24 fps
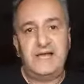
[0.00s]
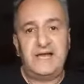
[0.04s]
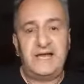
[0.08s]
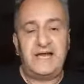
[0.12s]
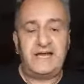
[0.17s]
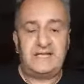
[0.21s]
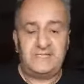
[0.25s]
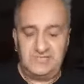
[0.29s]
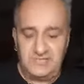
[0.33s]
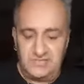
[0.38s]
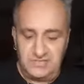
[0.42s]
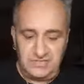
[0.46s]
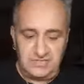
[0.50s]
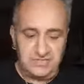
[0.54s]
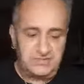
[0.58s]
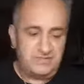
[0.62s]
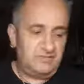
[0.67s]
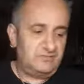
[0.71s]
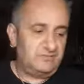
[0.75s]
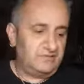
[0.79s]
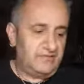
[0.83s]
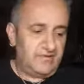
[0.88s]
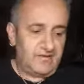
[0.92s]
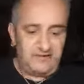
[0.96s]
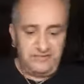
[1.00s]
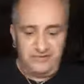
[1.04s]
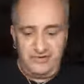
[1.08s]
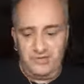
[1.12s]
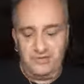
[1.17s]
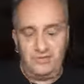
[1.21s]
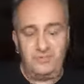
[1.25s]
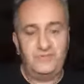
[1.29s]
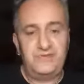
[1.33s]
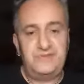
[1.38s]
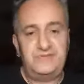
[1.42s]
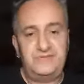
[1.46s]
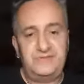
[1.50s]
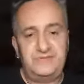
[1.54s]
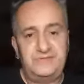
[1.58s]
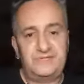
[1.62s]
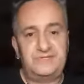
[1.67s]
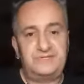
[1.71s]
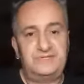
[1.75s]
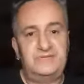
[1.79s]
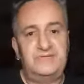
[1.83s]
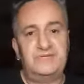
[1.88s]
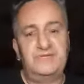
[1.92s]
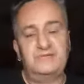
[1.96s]
and just still carry on with
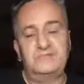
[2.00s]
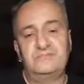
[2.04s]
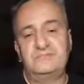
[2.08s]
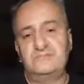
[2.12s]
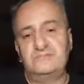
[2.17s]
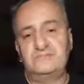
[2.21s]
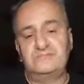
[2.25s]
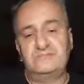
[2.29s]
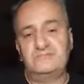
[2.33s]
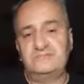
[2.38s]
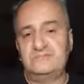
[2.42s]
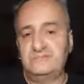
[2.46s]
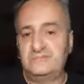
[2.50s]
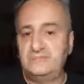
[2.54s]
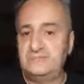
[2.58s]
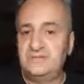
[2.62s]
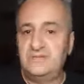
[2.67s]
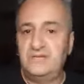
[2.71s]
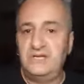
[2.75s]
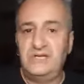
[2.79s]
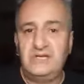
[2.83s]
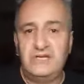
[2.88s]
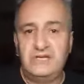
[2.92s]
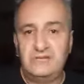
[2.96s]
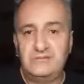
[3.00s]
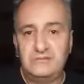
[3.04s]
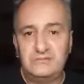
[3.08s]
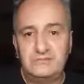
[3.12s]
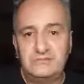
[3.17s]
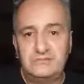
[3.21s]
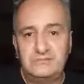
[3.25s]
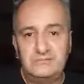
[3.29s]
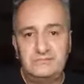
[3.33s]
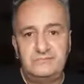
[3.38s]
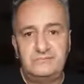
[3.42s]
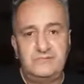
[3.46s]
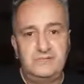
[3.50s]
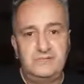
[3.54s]
this, you know, lineal